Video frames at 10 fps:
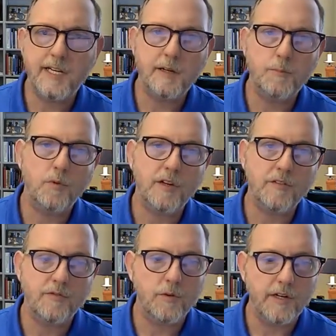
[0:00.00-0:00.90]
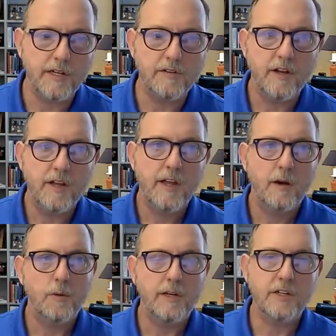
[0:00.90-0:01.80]
beginning point for you
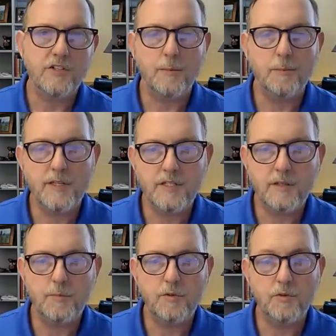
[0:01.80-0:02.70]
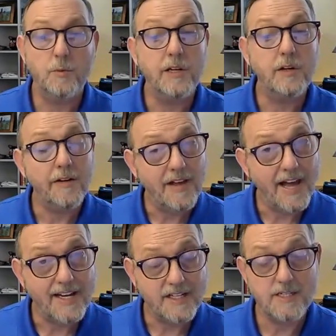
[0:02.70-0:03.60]
when you jump into Moodle, when you have
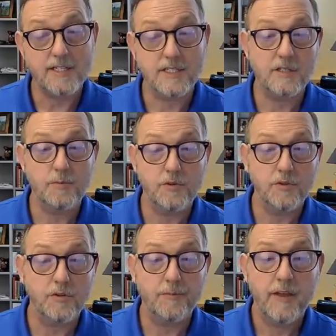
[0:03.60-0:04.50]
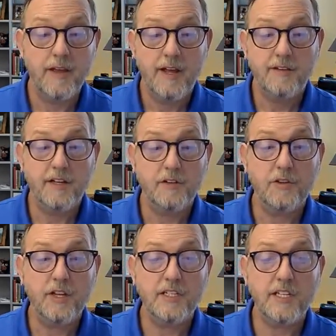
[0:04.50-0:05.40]
access to Moodle. The other
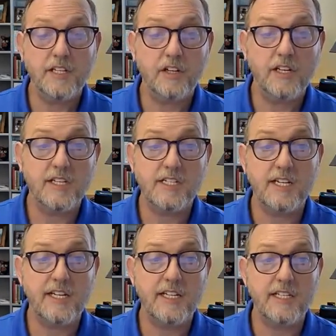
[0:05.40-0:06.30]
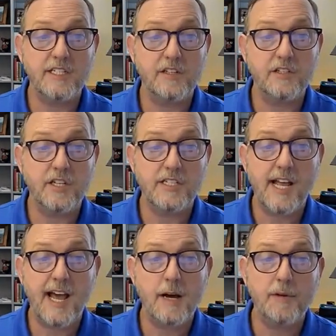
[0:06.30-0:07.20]
things that you're going to see is there's a
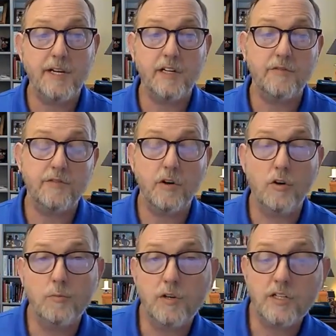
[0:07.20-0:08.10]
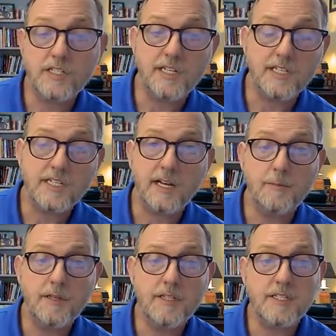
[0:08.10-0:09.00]
tab here for homeworks and
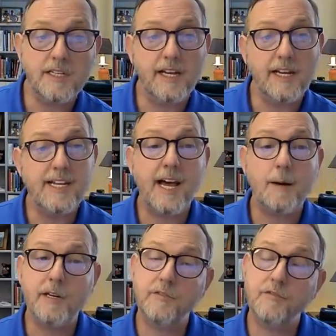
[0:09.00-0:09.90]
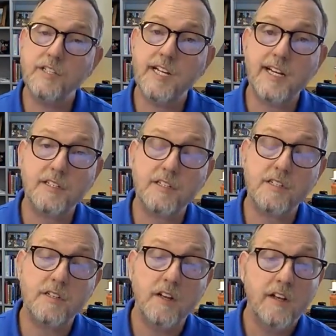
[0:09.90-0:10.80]
assignments, and then a tab here for
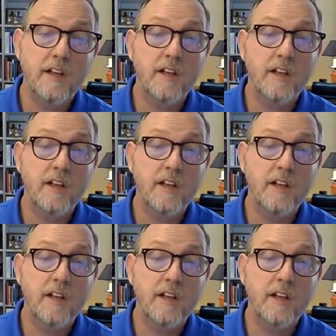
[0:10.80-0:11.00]
tests.